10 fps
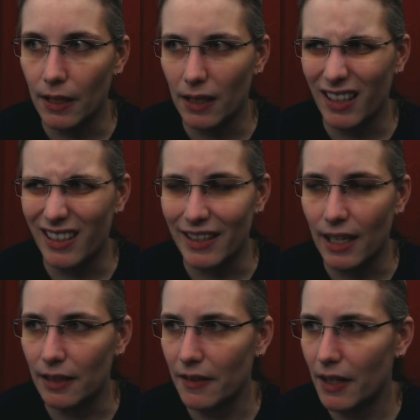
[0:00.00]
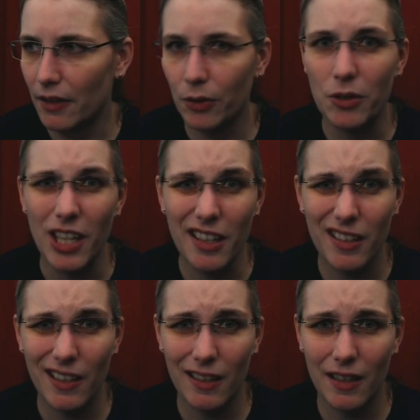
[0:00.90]
uh, uh yeah,
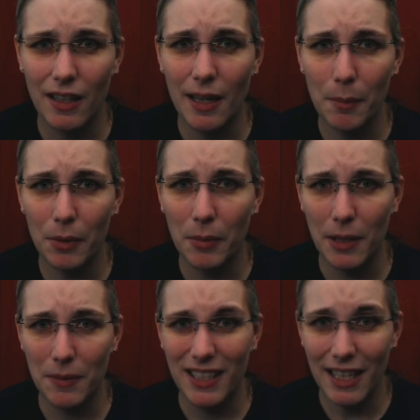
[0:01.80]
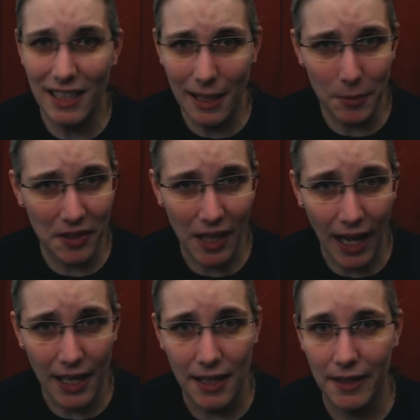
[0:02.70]
suggests that the number might be 10 times as
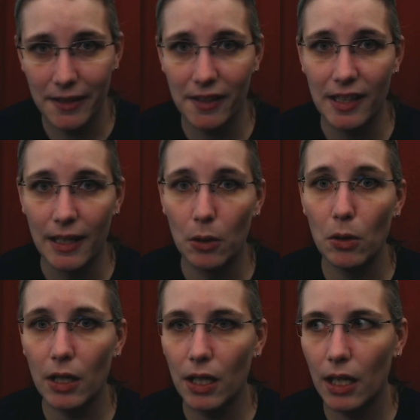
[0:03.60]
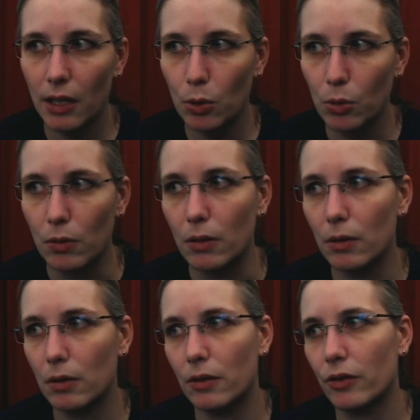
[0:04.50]
high, and this is like, okay, cool.
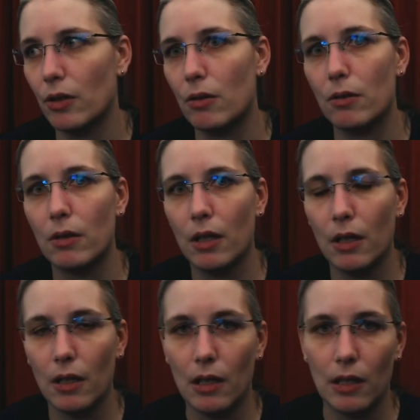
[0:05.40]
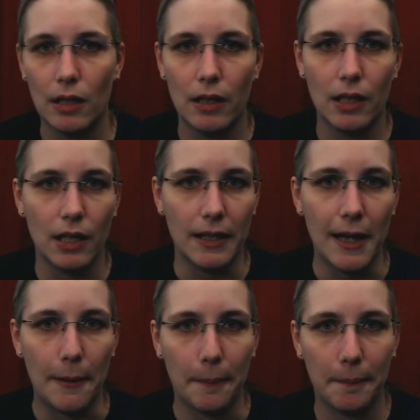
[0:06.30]
So,
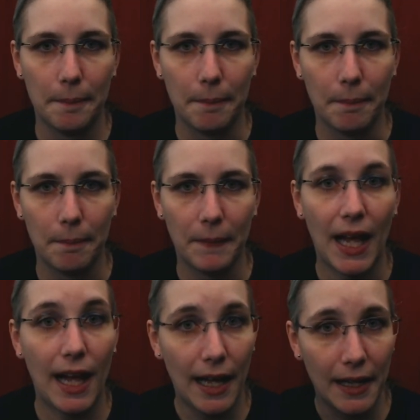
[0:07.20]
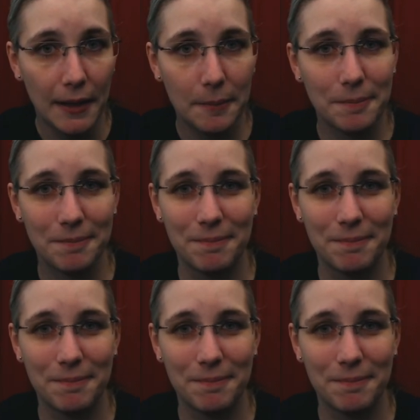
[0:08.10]
yeah, hi,